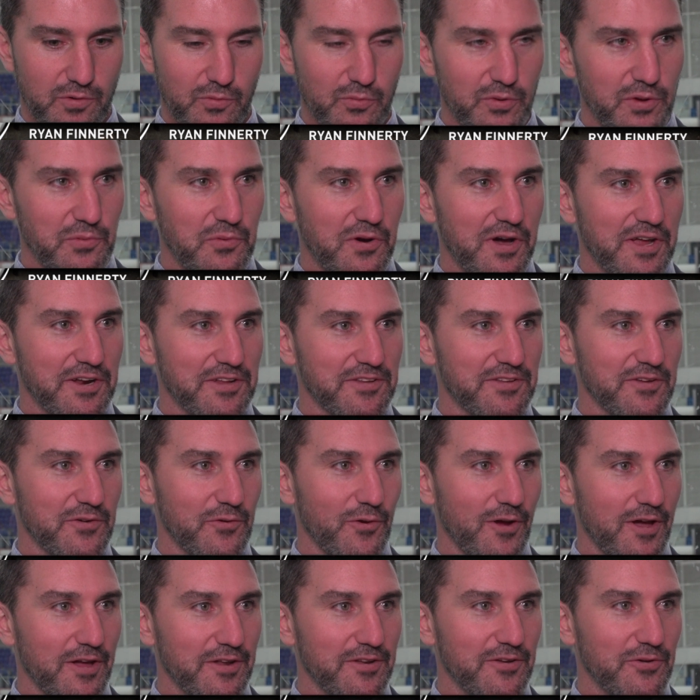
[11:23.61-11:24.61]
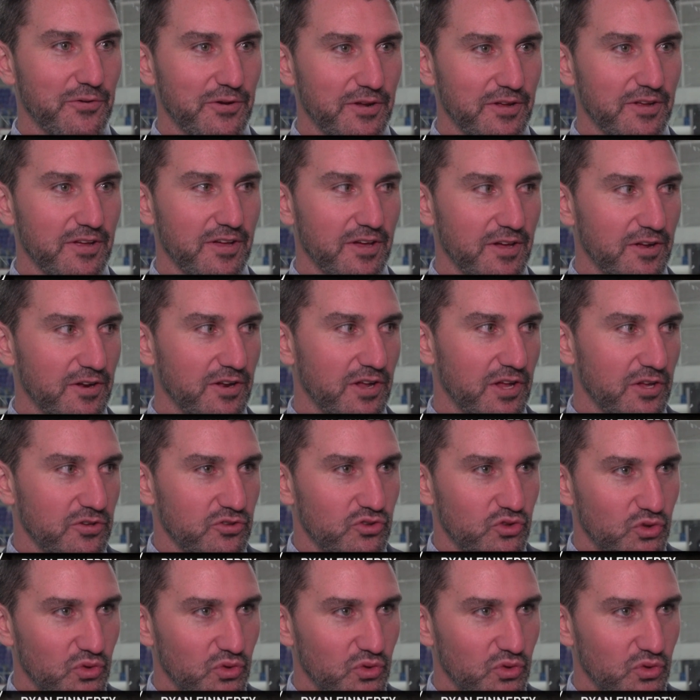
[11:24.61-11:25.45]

we wanted to grind out a